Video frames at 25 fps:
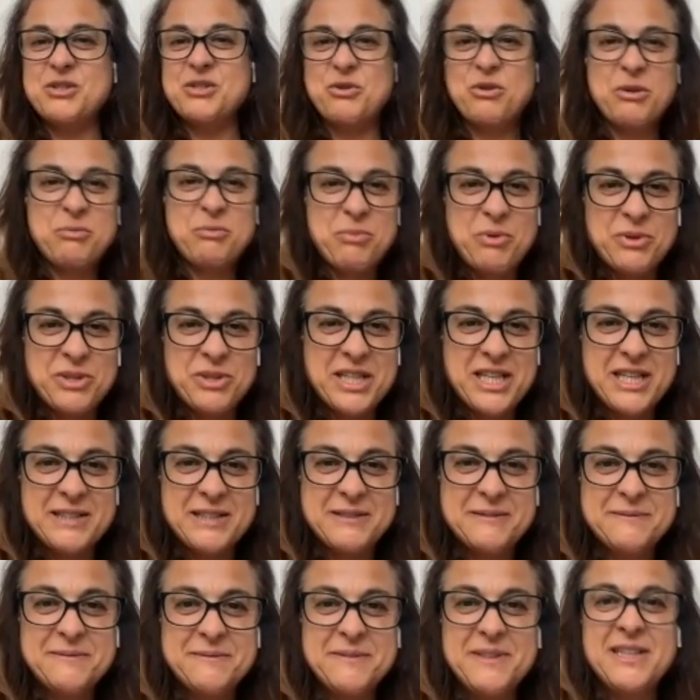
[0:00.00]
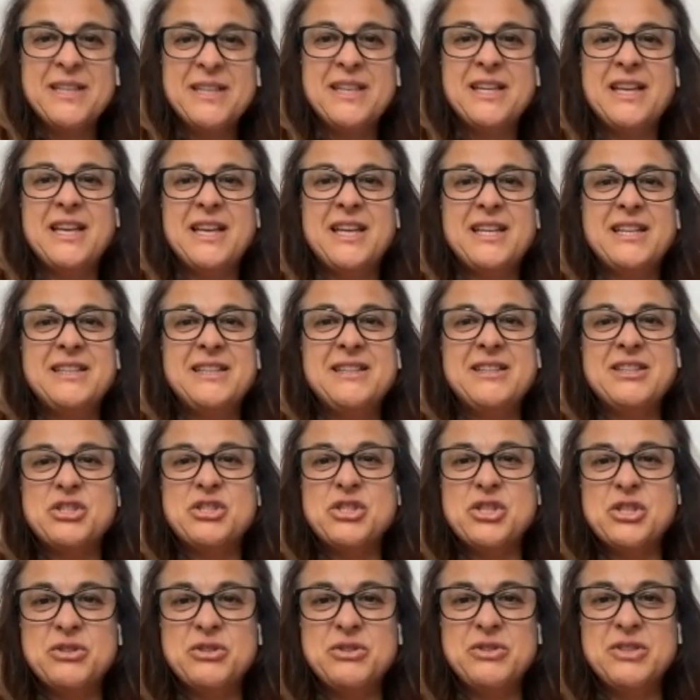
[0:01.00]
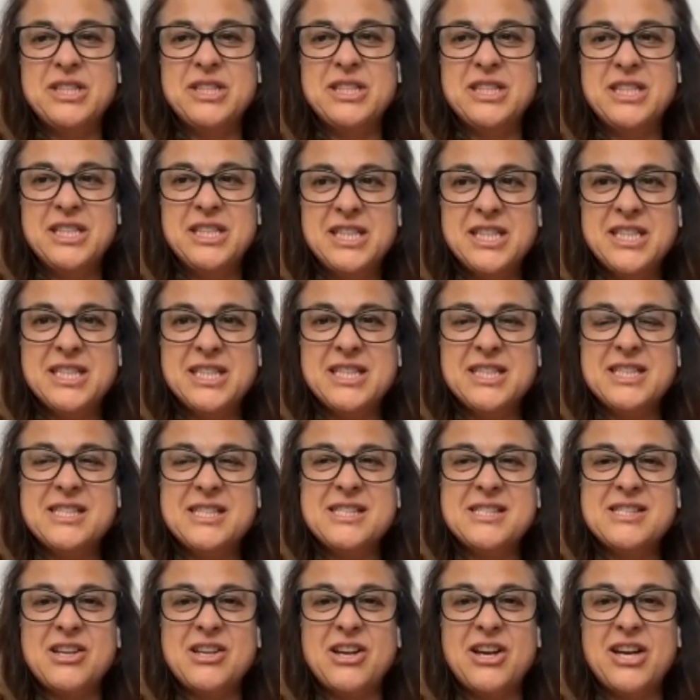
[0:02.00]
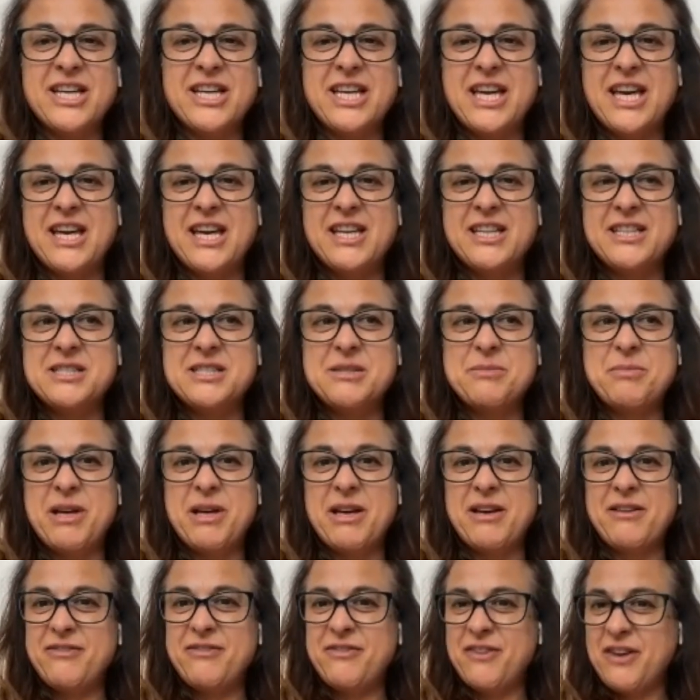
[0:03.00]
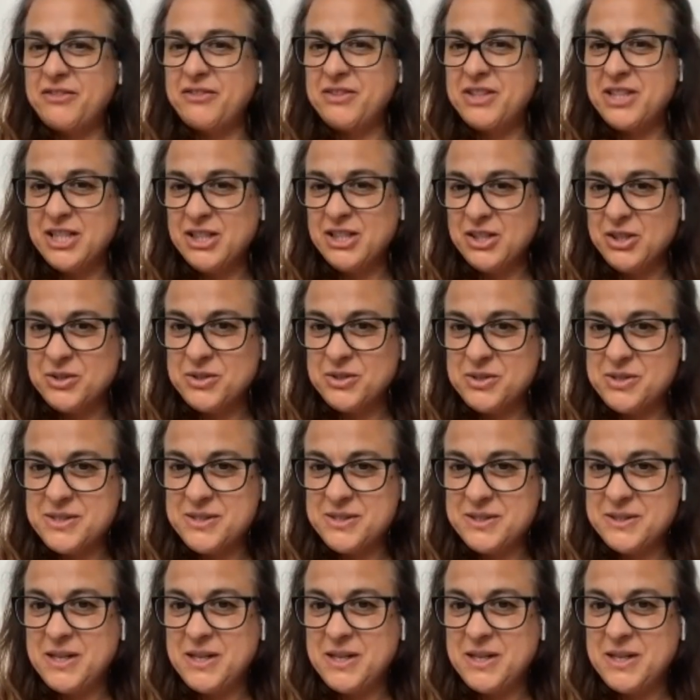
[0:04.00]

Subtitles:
creep on again. And in the 2 years, I gained about 5 kilos.